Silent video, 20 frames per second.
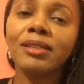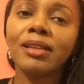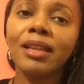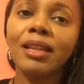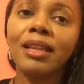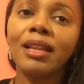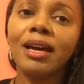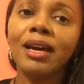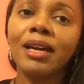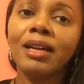a
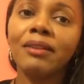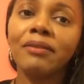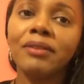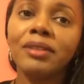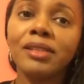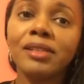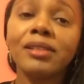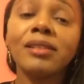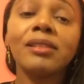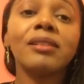lot of
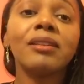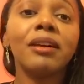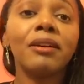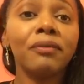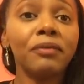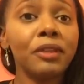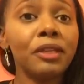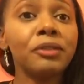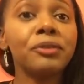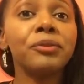this
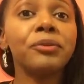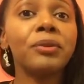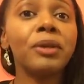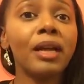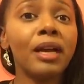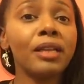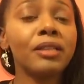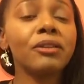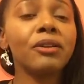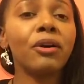stuff that you
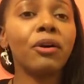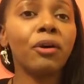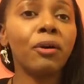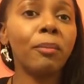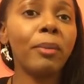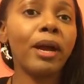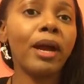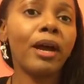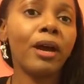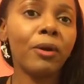guys call
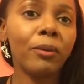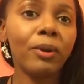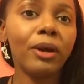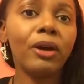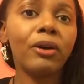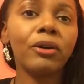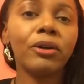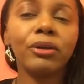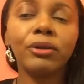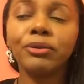
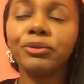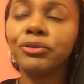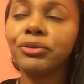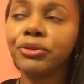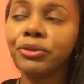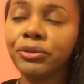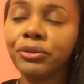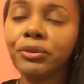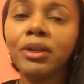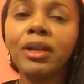powwow
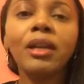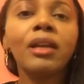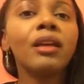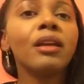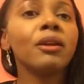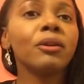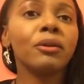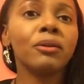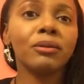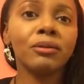culture,
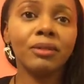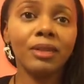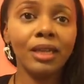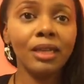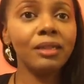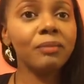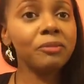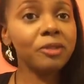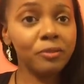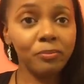
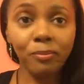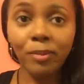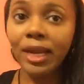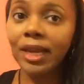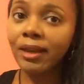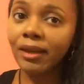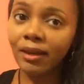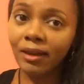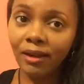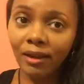they
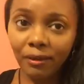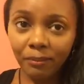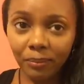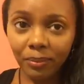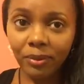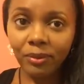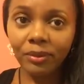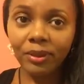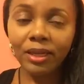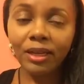made it up
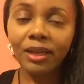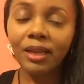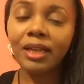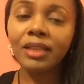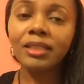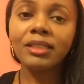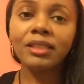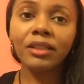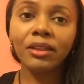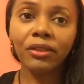in the
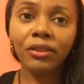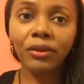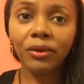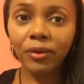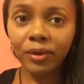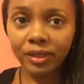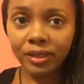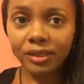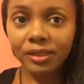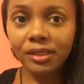
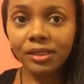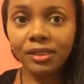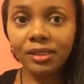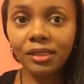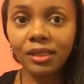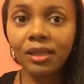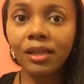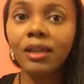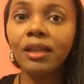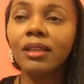1930s.
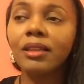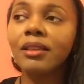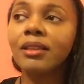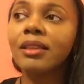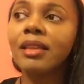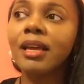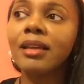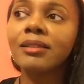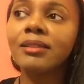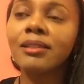
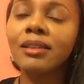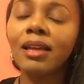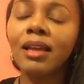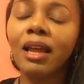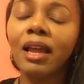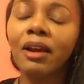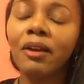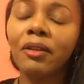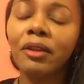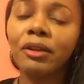That's not
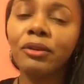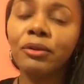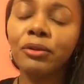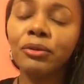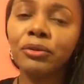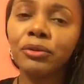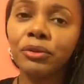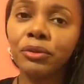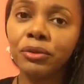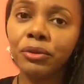how they
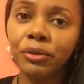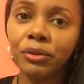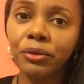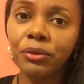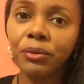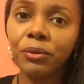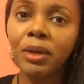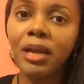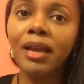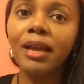used to
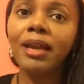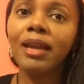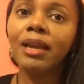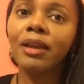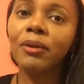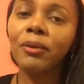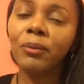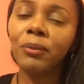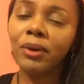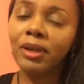do.
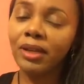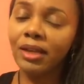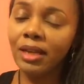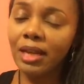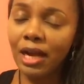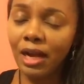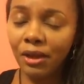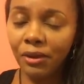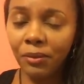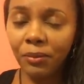And the way the
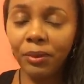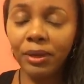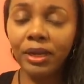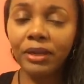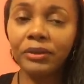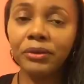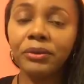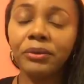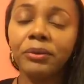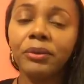Nottoway
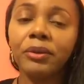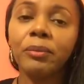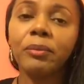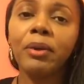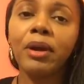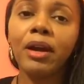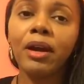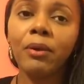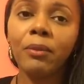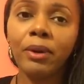do their
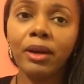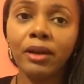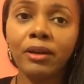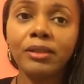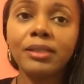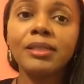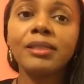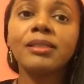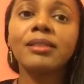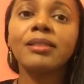
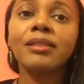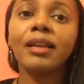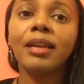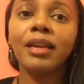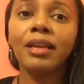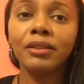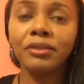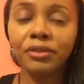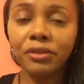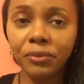powwows is the
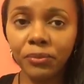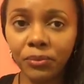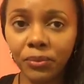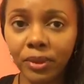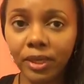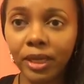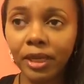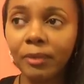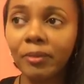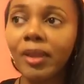ancient
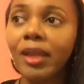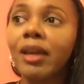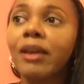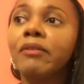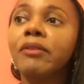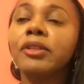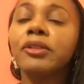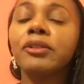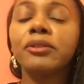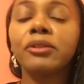way. They have
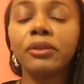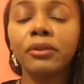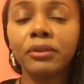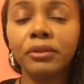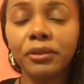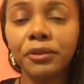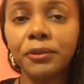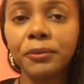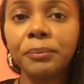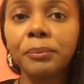the
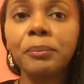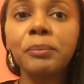circle,